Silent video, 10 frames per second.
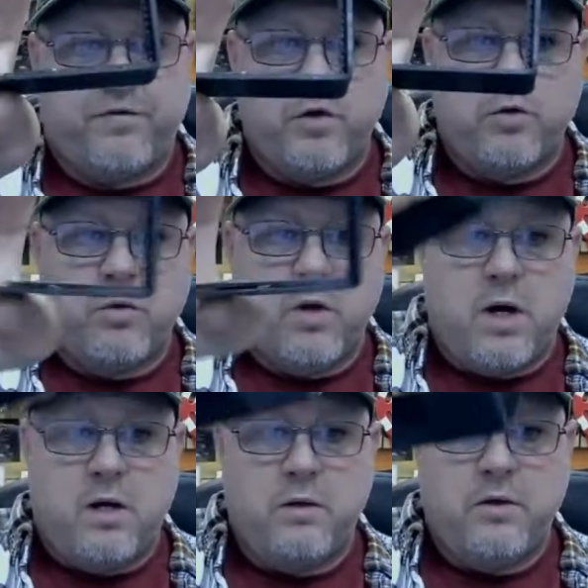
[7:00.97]

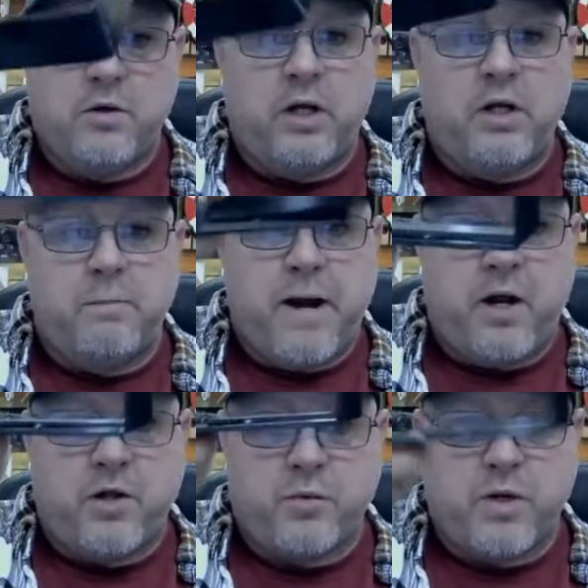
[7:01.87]
you're going to need to buy
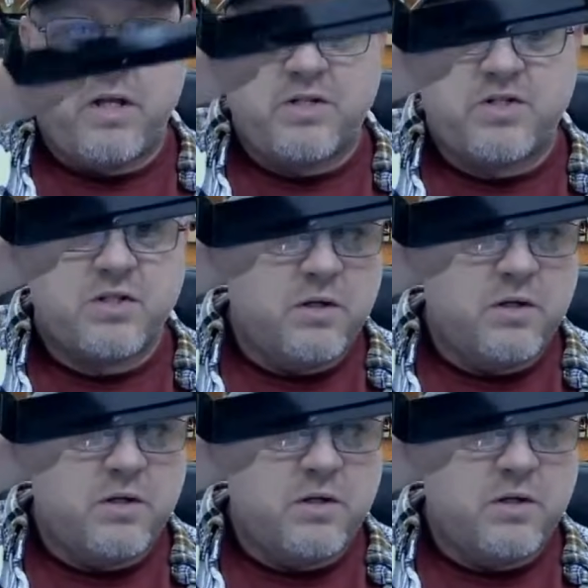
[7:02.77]
another one of these